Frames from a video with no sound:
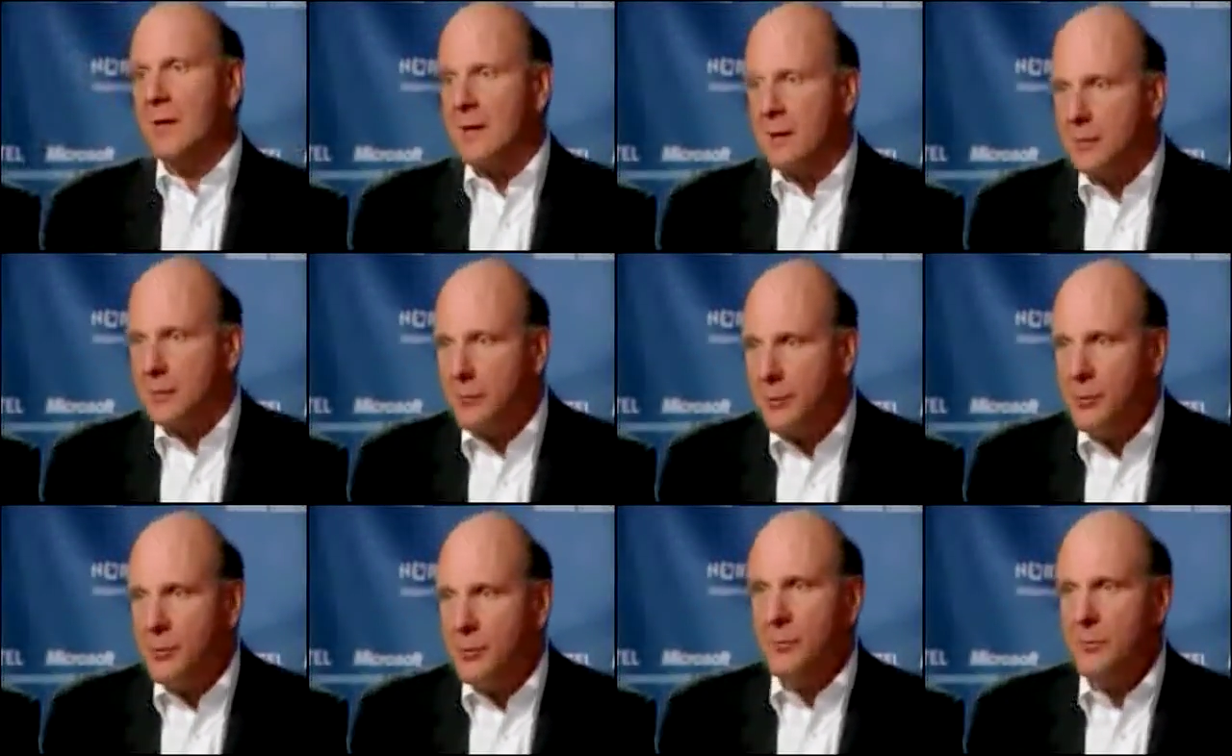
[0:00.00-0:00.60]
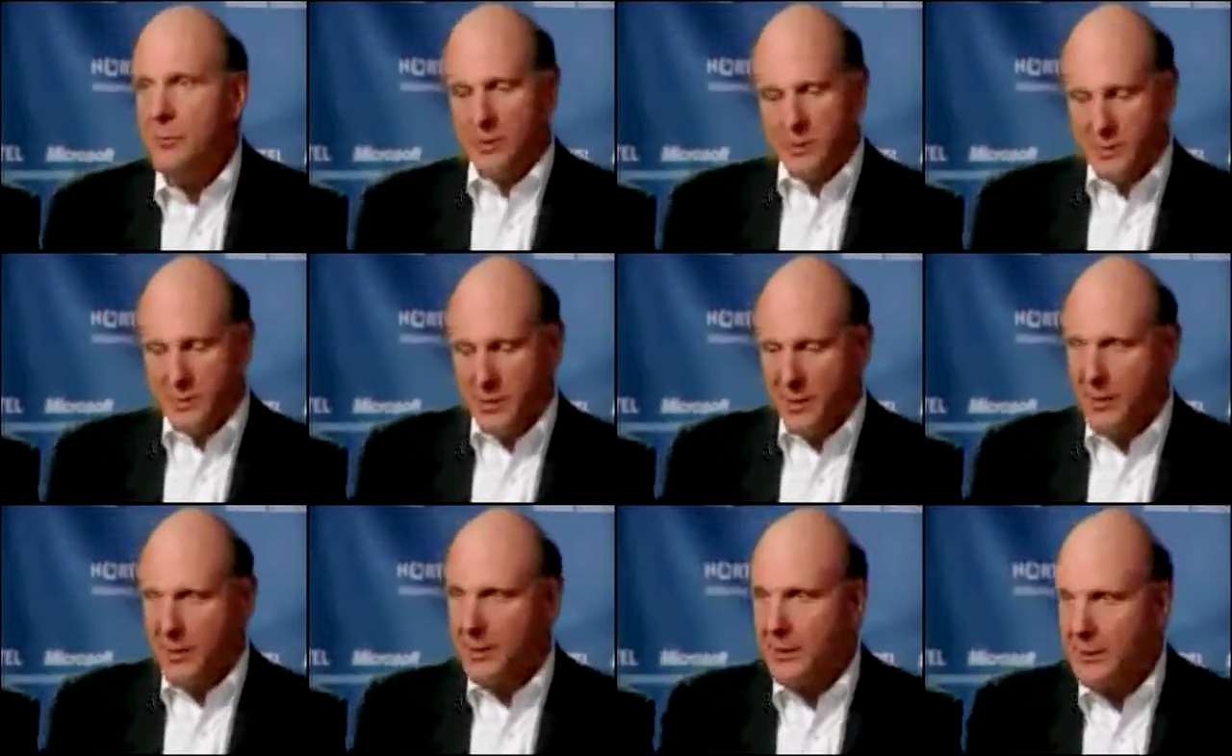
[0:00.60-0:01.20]
It'll do
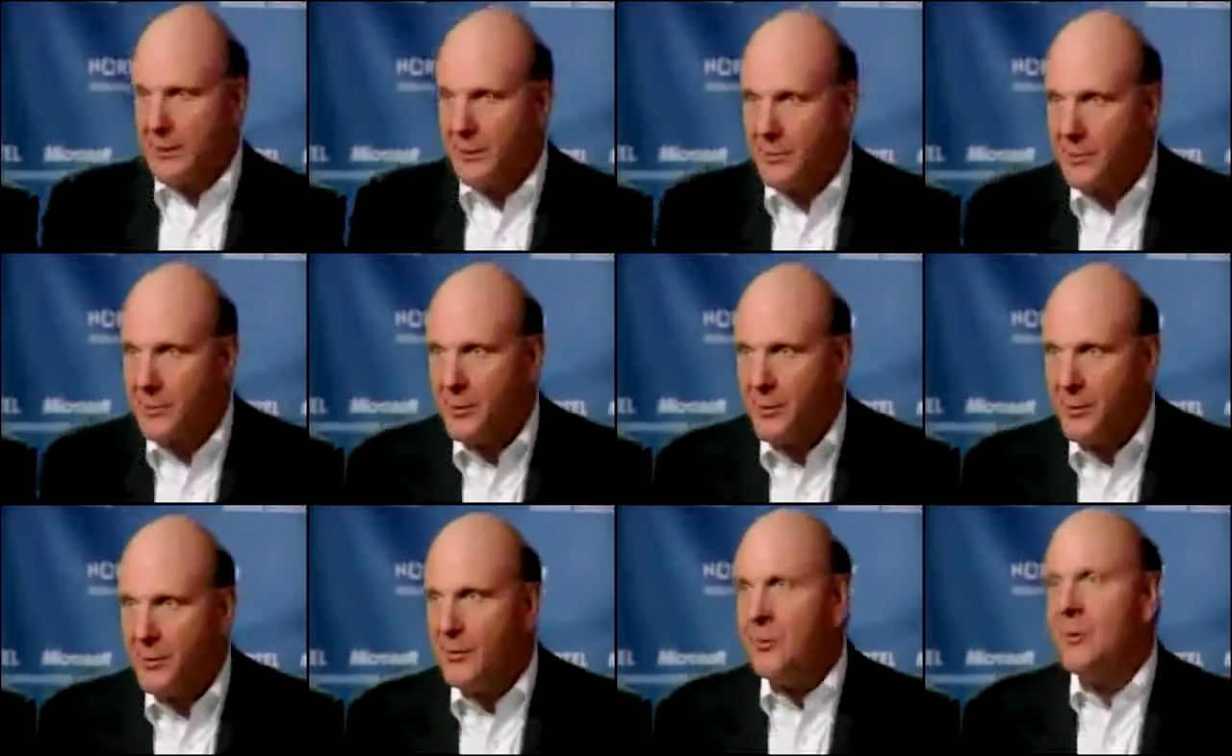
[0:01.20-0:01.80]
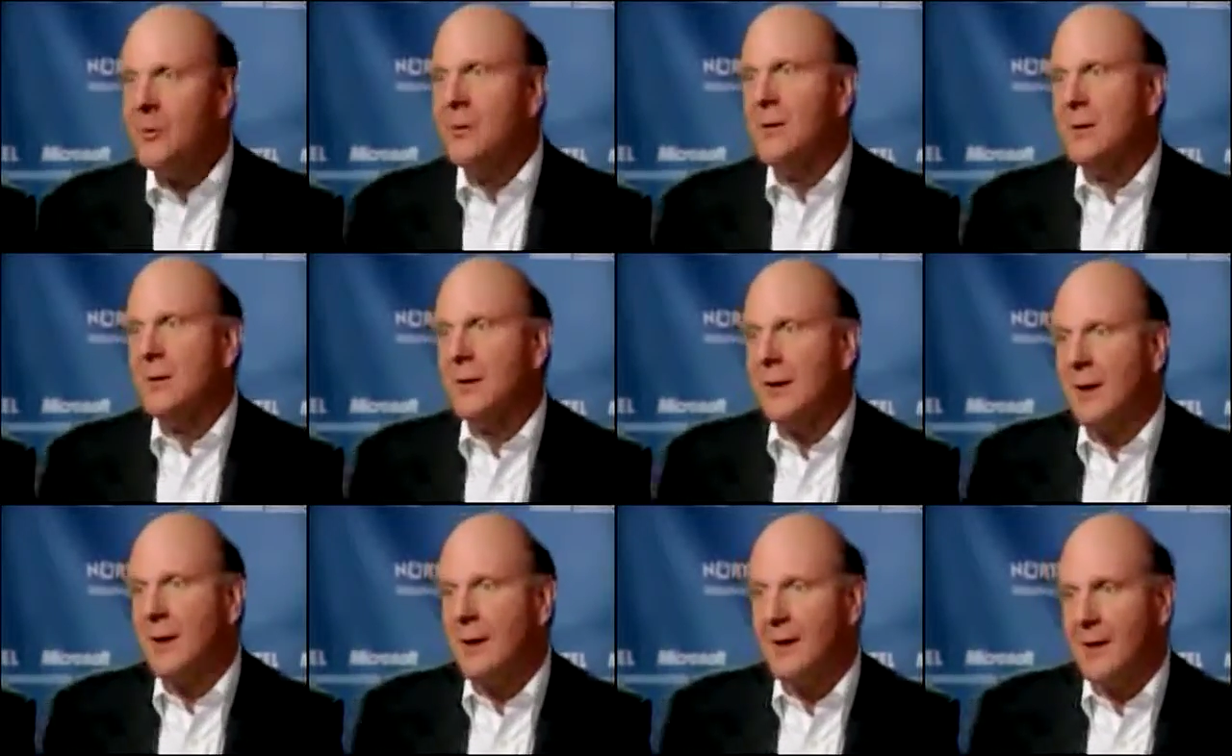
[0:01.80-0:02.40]
music. It'll do
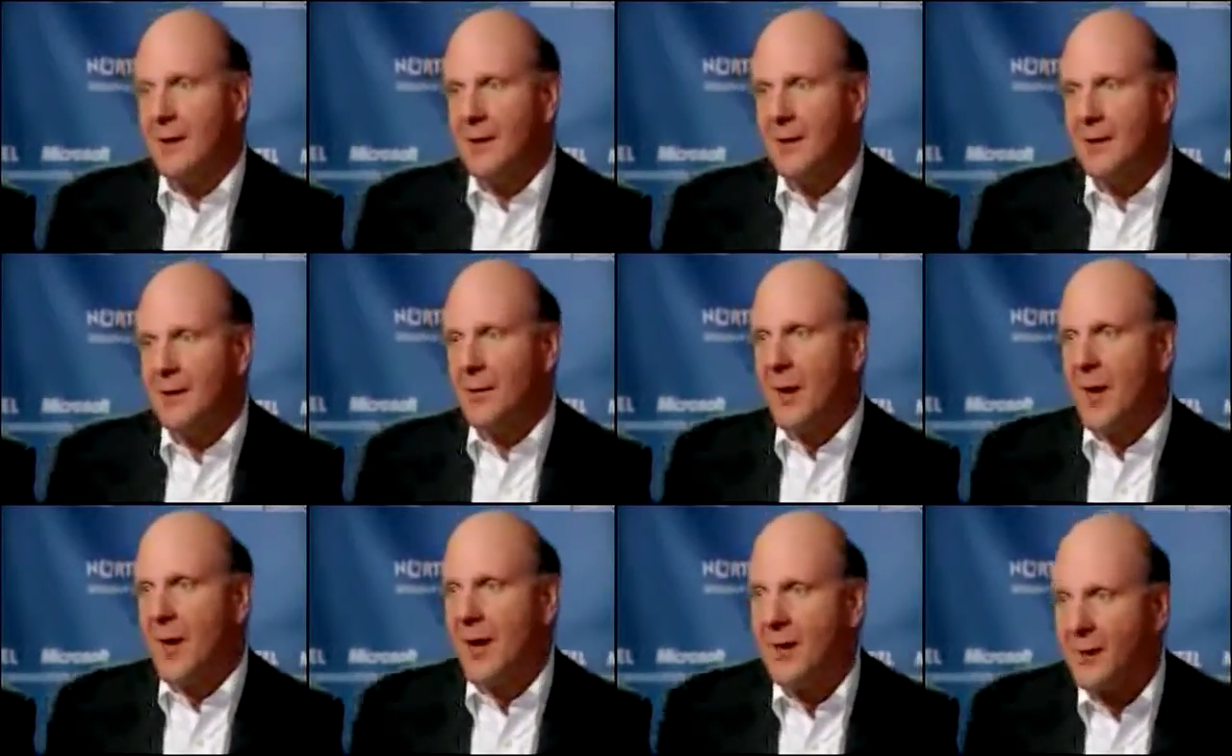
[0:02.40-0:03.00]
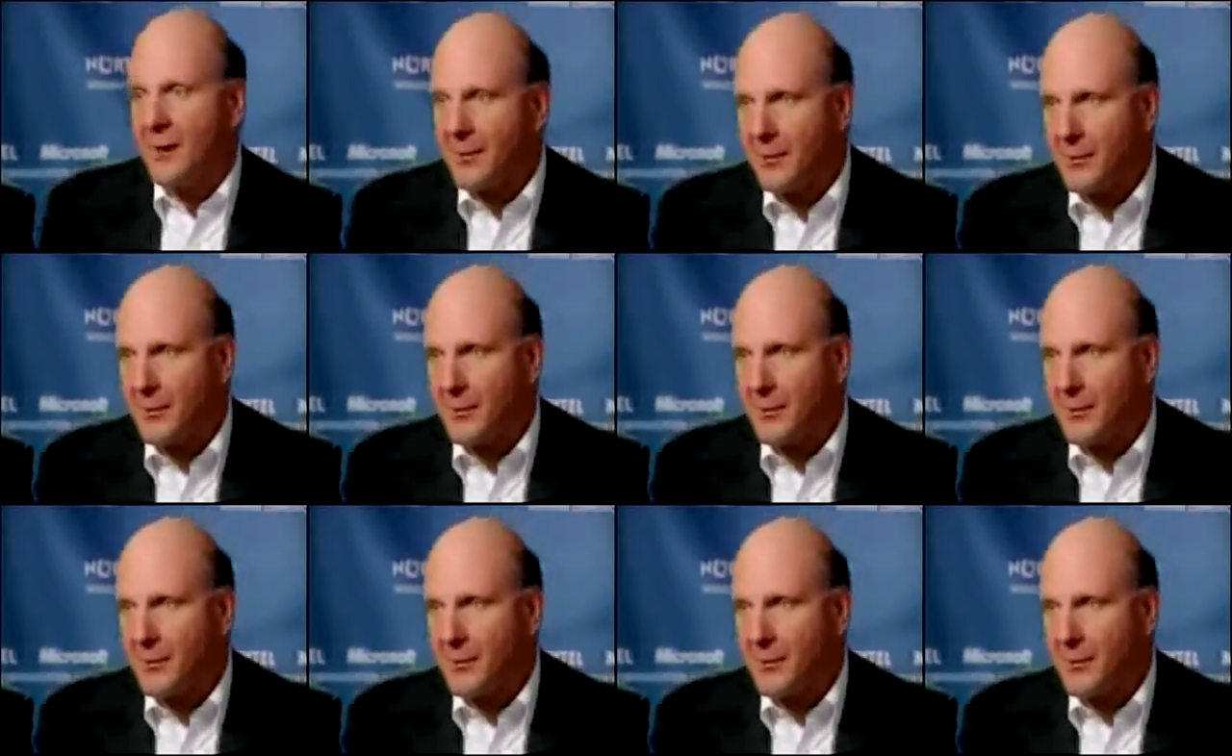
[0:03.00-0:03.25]
uh, internet.